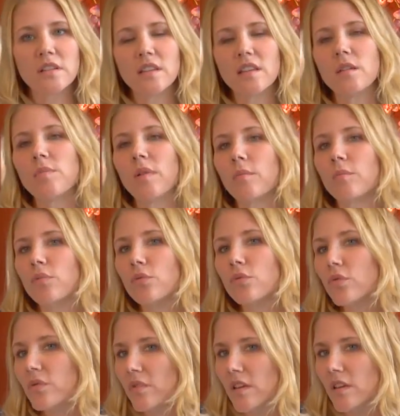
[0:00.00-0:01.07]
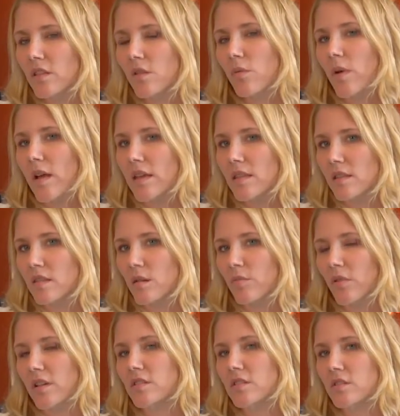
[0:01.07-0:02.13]
to keep improving the way that the
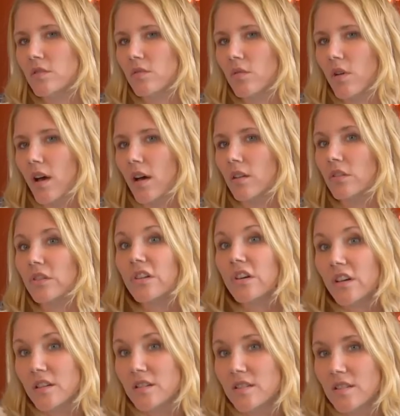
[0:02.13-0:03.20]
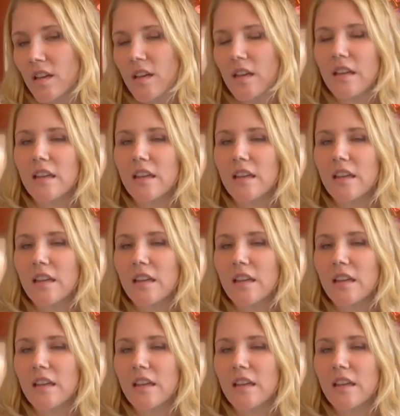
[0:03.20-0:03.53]
breast looks.